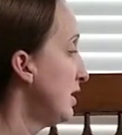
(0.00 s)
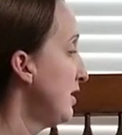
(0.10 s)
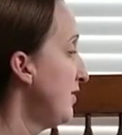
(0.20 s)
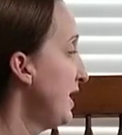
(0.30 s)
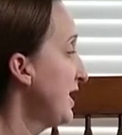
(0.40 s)

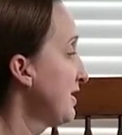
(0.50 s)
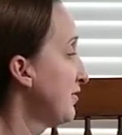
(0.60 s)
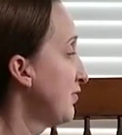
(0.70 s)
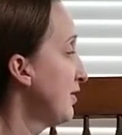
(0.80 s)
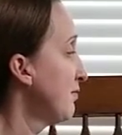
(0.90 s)
The x
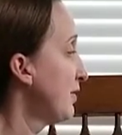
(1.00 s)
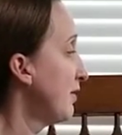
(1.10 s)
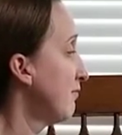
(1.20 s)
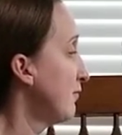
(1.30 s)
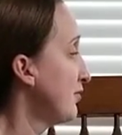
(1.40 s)
squared
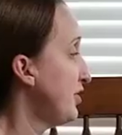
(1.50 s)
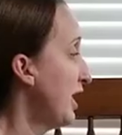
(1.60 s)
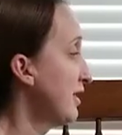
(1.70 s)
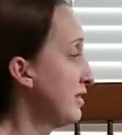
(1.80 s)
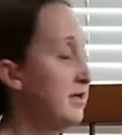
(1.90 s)
part will
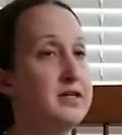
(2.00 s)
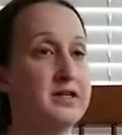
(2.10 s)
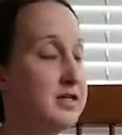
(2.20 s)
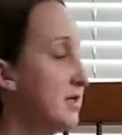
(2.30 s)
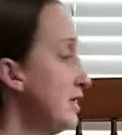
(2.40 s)
check,
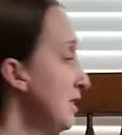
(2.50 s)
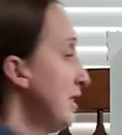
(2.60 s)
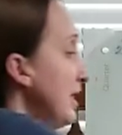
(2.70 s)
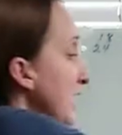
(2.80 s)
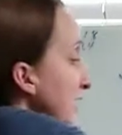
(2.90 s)

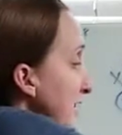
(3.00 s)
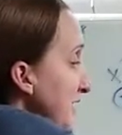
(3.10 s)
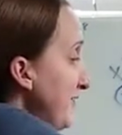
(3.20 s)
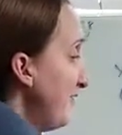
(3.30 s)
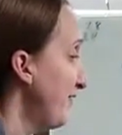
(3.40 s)
and
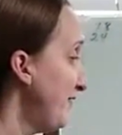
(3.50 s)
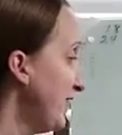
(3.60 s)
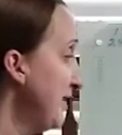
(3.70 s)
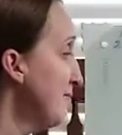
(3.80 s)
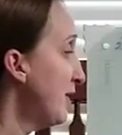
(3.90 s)
this
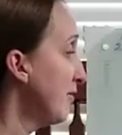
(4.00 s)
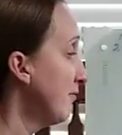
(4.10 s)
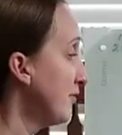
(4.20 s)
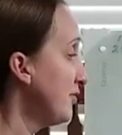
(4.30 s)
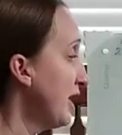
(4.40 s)
15 part will
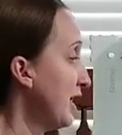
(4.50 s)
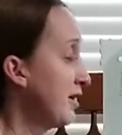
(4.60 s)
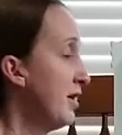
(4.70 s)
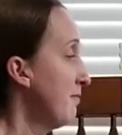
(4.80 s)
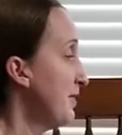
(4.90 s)
check,
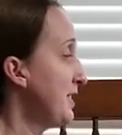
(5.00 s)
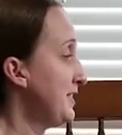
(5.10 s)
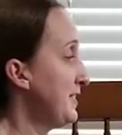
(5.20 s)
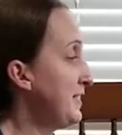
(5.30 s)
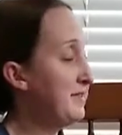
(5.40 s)
but it's
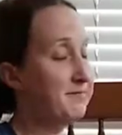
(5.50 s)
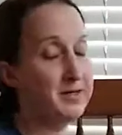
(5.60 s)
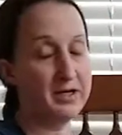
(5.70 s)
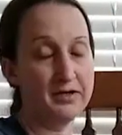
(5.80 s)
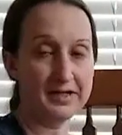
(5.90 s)
this
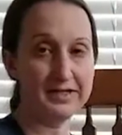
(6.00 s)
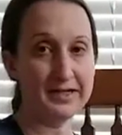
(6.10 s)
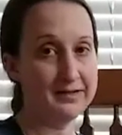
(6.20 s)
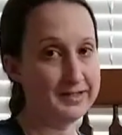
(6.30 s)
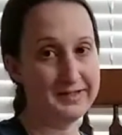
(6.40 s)
part that
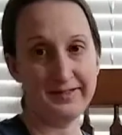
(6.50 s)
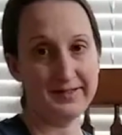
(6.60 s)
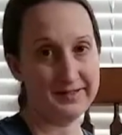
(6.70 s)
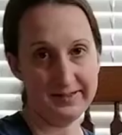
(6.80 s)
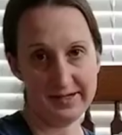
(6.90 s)
tells us this
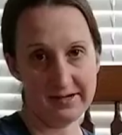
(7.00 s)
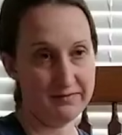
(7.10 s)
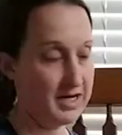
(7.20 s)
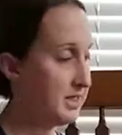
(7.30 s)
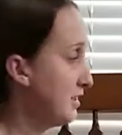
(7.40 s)
is not
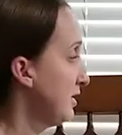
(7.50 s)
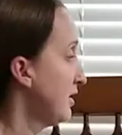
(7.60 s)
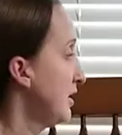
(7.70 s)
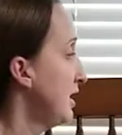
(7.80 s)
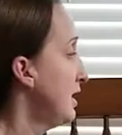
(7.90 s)
right.
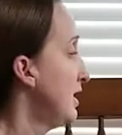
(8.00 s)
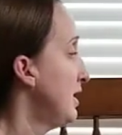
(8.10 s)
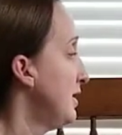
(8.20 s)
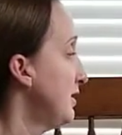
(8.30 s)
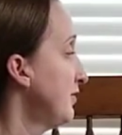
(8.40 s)

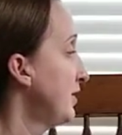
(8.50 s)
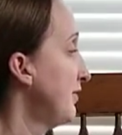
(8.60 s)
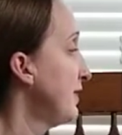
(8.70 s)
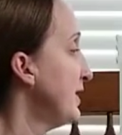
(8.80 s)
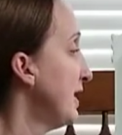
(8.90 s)
This will give
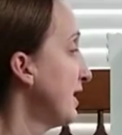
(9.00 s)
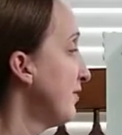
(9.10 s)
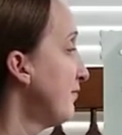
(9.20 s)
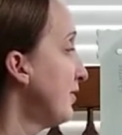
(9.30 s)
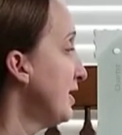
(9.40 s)
us
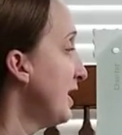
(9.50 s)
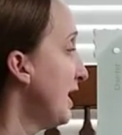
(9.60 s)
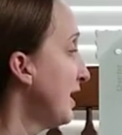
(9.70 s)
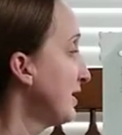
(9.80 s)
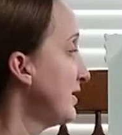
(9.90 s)

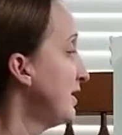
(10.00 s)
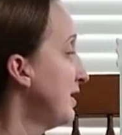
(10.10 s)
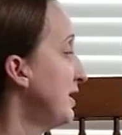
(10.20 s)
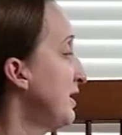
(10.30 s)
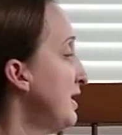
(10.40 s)
-1x,
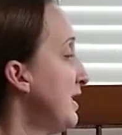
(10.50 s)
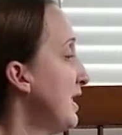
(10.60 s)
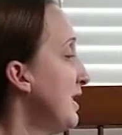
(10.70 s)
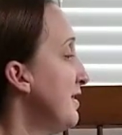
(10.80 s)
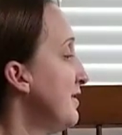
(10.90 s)

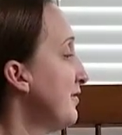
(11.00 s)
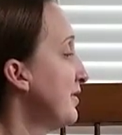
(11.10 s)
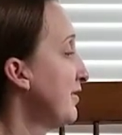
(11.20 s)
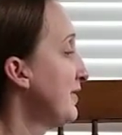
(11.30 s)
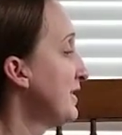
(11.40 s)
and this will
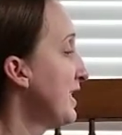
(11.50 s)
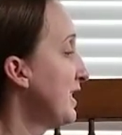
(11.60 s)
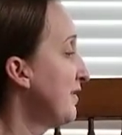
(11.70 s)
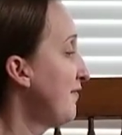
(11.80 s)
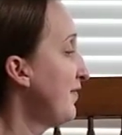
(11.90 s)
give us
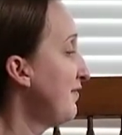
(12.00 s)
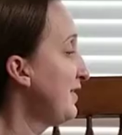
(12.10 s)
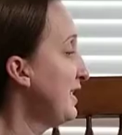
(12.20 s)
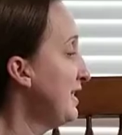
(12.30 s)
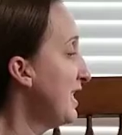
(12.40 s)

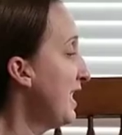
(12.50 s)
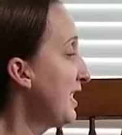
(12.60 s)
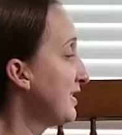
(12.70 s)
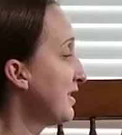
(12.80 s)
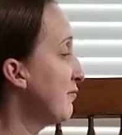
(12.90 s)

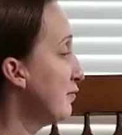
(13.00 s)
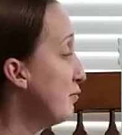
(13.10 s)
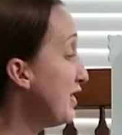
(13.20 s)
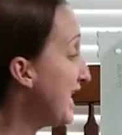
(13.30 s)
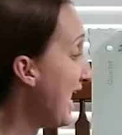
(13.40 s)
-15x, and when
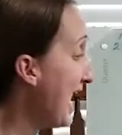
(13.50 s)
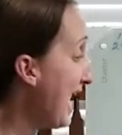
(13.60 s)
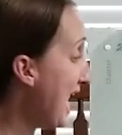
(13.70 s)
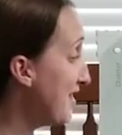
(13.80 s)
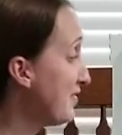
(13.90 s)
we
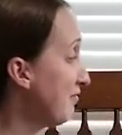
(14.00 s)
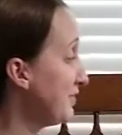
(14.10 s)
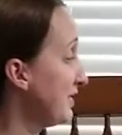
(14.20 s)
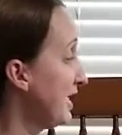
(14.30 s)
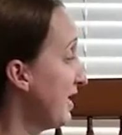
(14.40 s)
add those
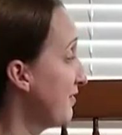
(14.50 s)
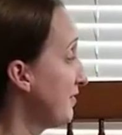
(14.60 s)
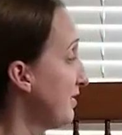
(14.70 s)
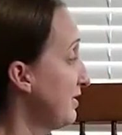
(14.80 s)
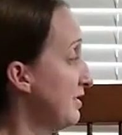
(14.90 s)

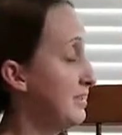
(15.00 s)
together,